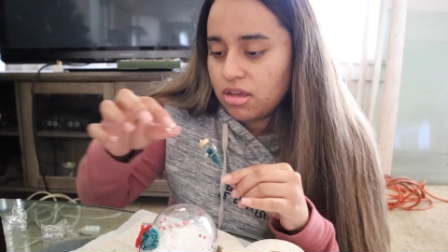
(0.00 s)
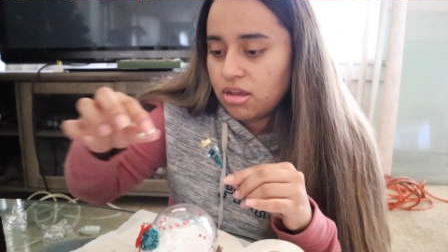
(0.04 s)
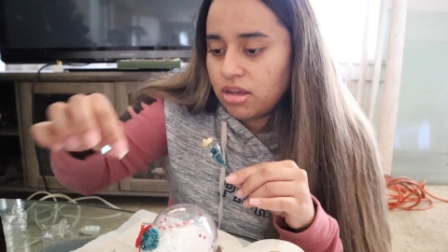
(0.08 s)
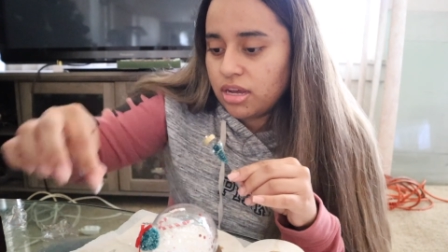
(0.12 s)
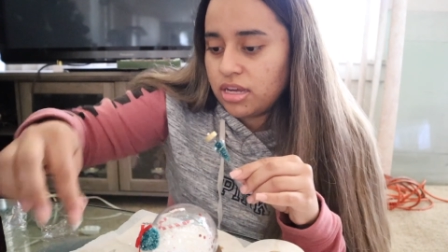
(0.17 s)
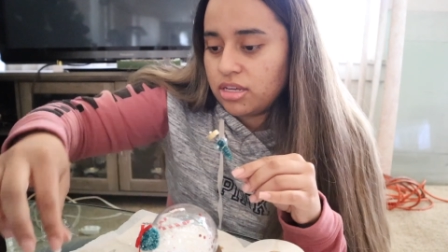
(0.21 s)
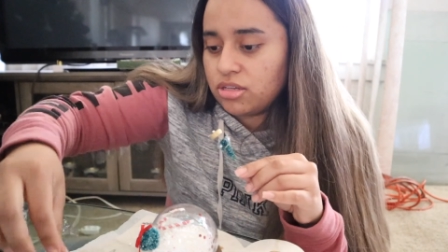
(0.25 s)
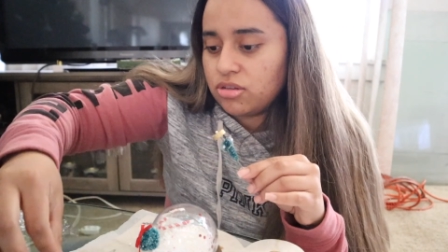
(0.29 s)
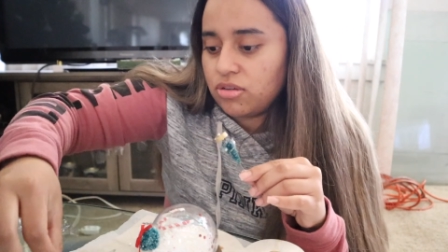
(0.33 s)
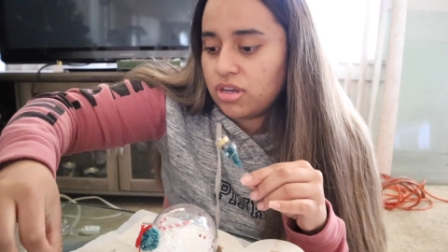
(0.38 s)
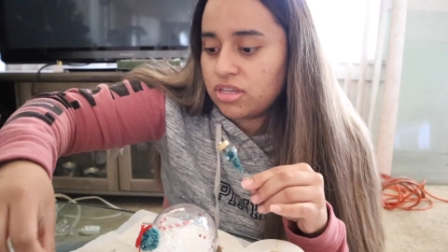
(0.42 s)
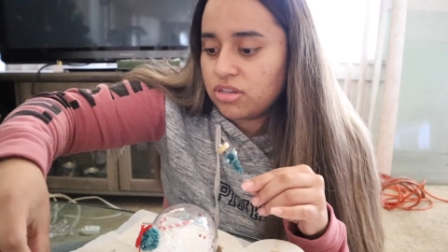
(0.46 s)

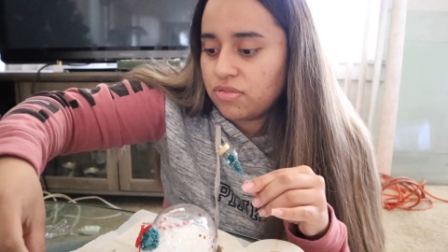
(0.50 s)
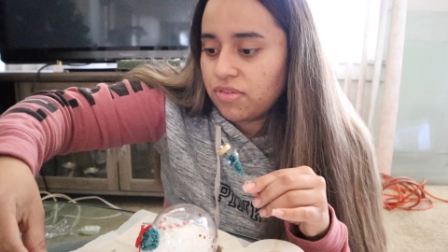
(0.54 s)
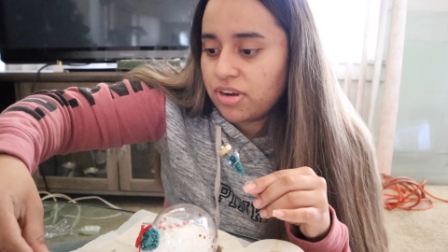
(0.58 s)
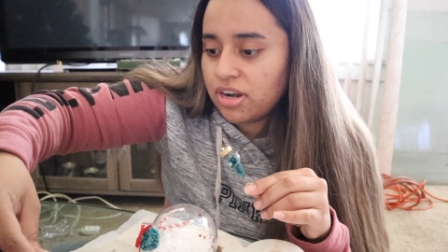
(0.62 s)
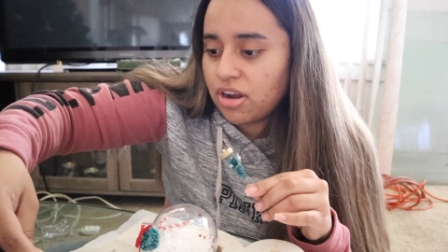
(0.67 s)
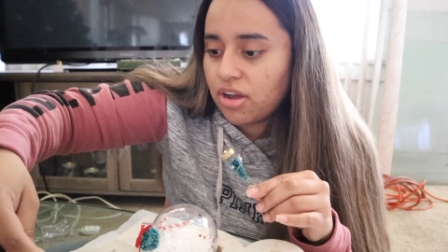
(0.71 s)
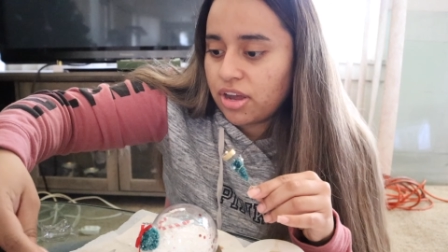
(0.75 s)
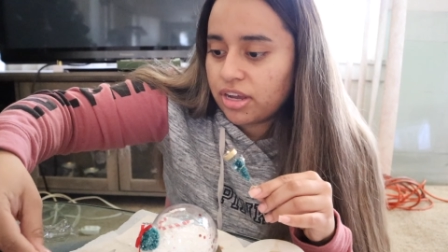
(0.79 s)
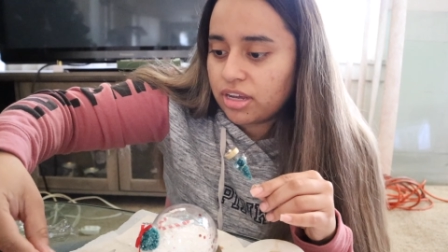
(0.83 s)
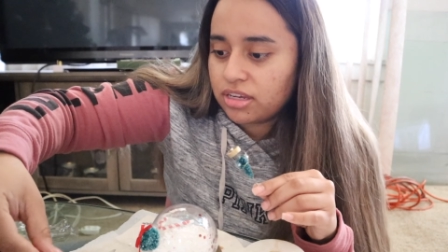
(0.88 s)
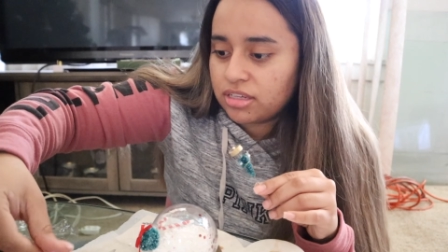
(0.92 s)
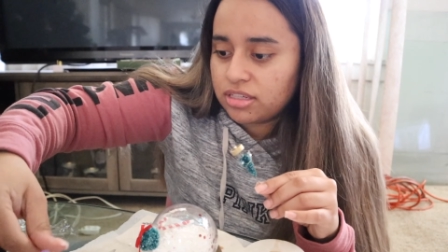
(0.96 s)
Okay, so as of right
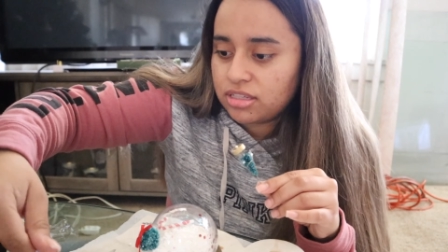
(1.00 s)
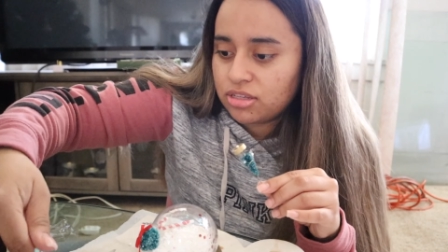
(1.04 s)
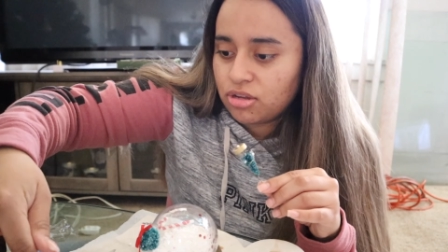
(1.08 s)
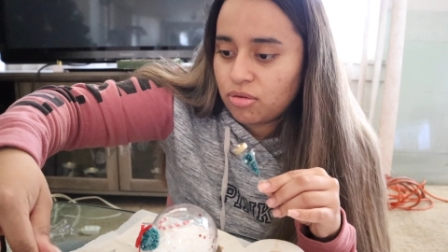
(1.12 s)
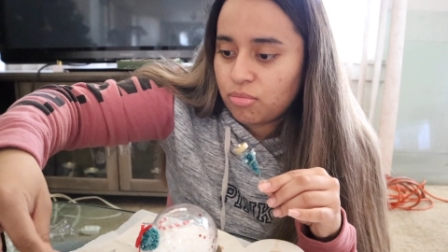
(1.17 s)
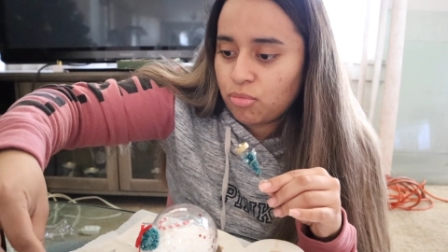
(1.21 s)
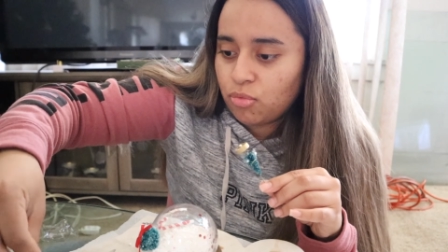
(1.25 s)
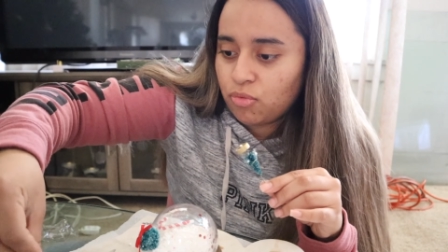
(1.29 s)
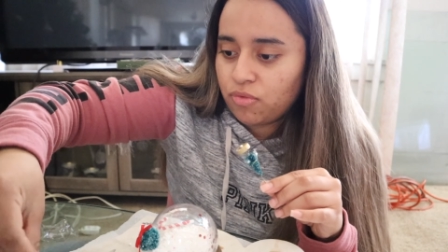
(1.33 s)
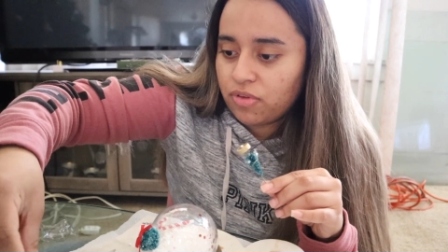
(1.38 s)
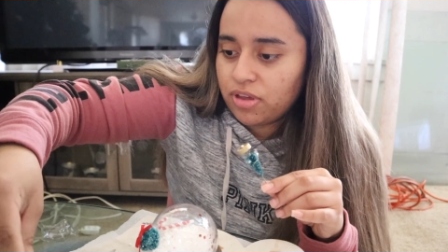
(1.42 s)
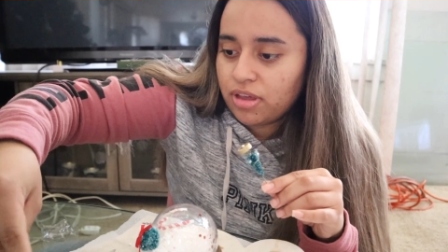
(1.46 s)
now, I can still
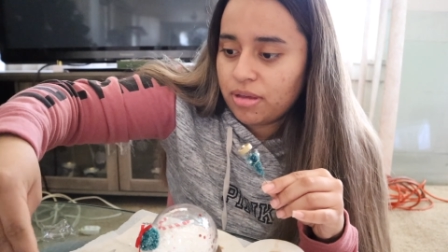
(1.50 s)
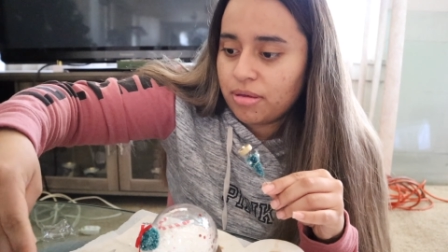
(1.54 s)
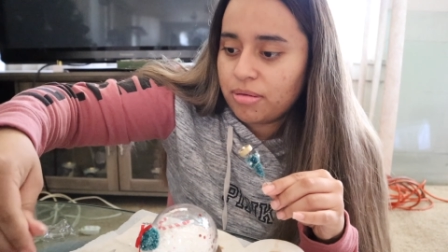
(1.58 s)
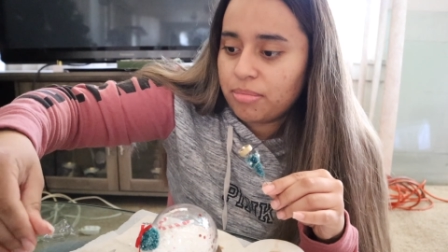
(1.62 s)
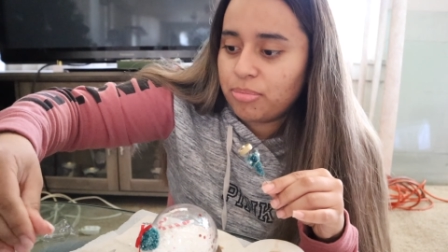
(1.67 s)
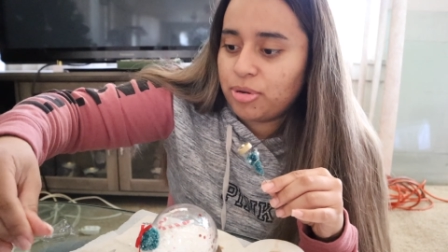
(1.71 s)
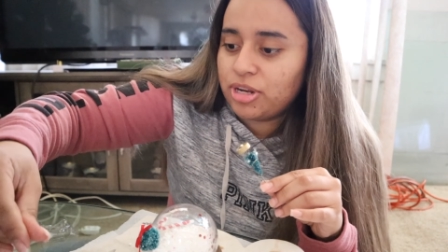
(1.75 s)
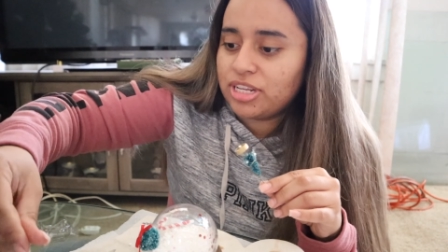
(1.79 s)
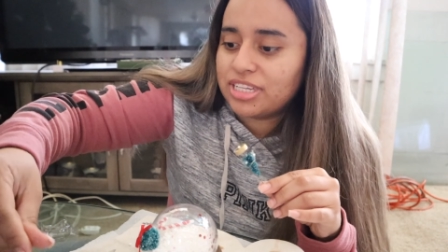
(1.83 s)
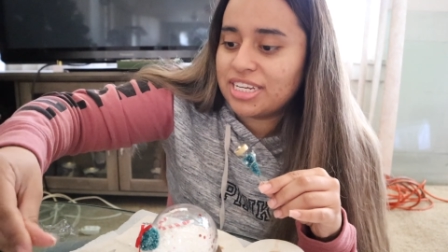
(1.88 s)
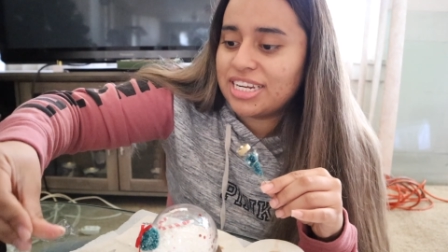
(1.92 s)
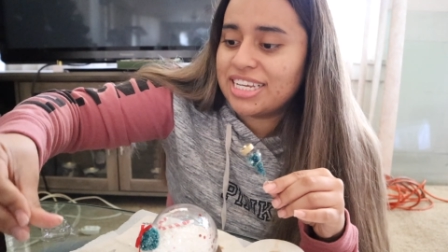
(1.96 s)
move it,
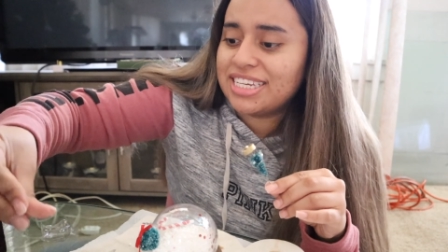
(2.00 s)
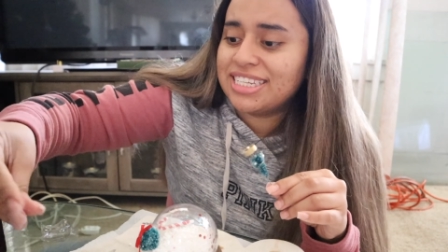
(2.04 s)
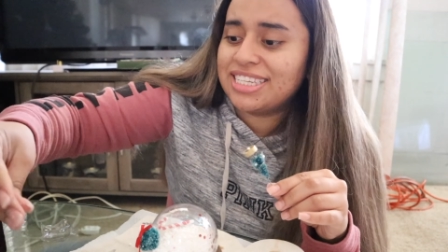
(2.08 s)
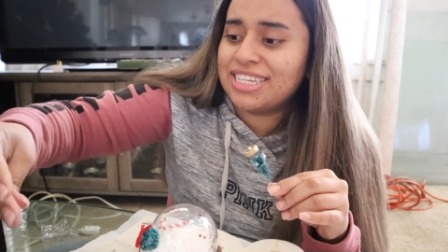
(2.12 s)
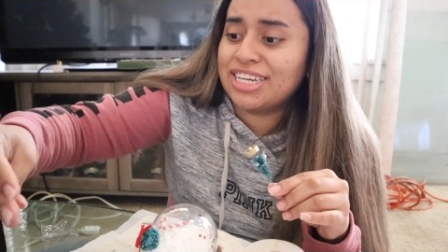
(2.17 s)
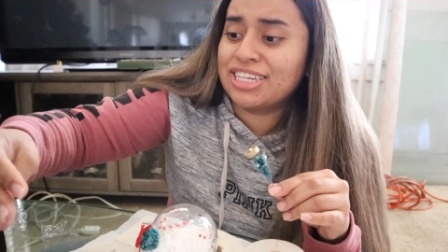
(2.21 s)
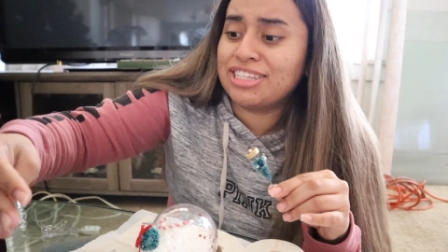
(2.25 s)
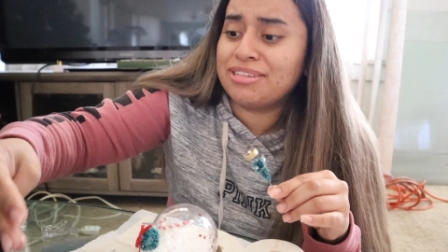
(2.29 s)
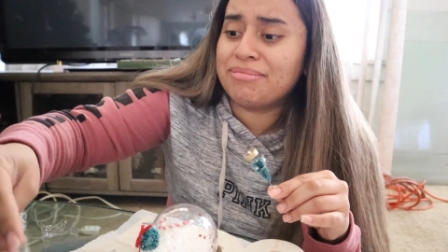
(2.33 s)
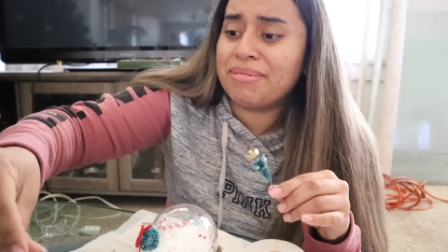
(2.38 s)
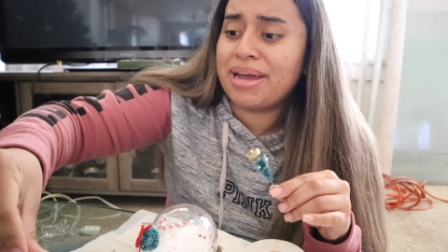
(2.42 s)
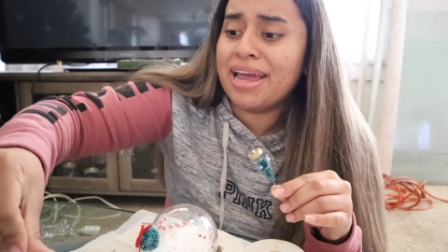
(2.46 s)
but it's gonna get
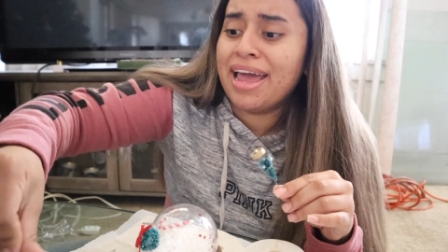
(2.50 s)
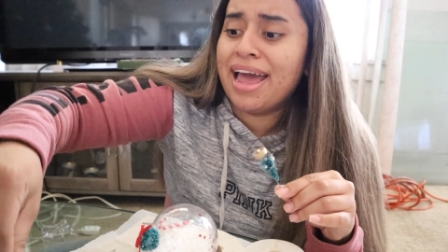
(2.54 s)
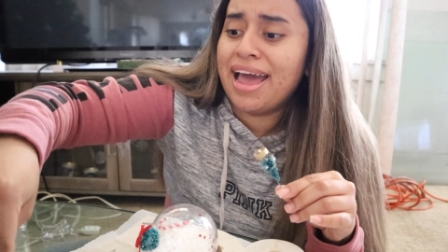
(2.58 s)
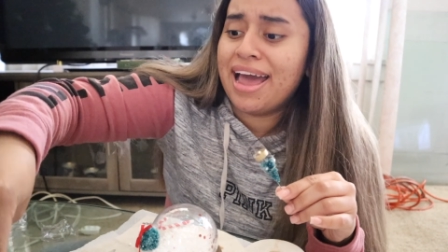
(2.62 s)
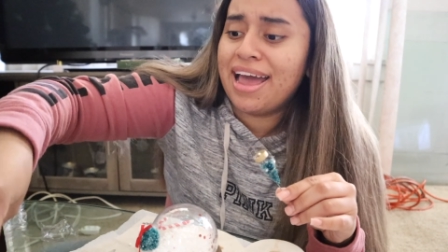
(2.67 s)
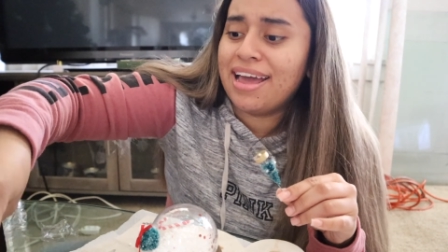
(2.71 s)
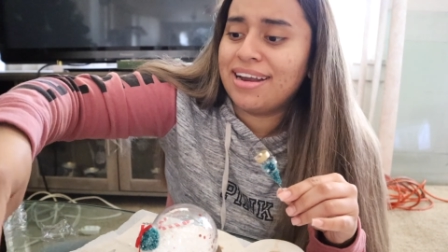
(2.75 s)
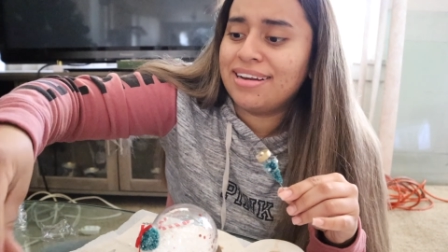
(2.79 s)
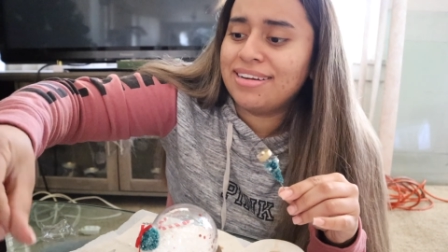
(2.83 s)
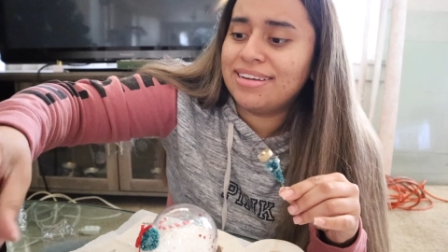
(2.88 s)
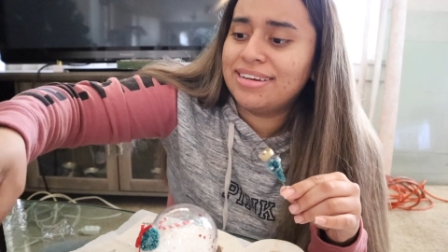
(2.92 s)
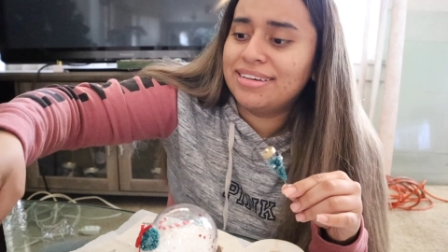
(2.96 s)
stuck to my
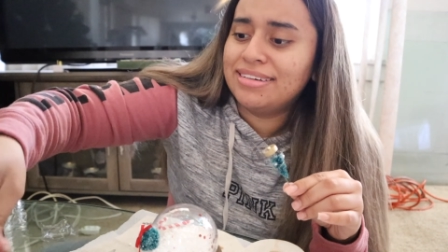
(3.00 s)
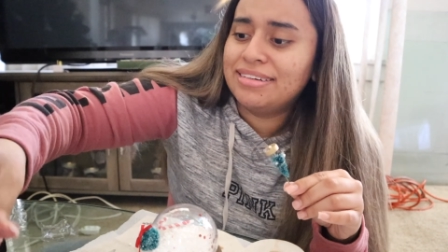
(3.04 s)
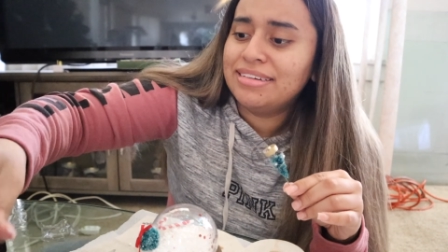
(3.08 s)
hand.